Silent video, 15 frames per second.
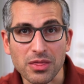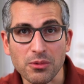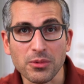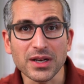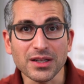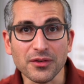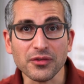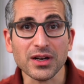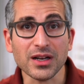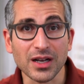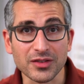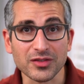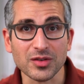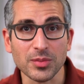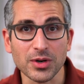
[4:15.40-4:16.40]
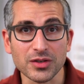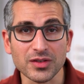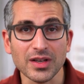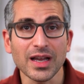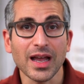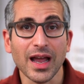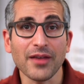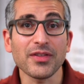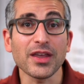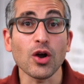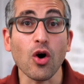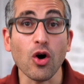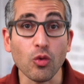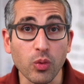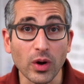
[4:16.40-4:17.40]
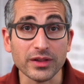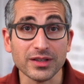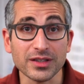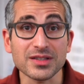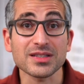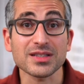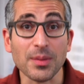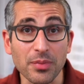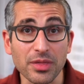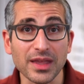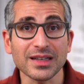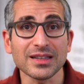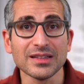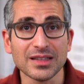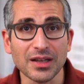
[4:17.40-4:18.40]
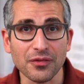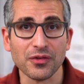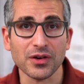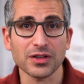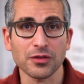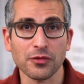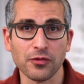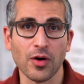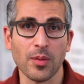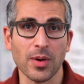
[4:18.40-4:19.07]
3 different customers and they all wanted something different from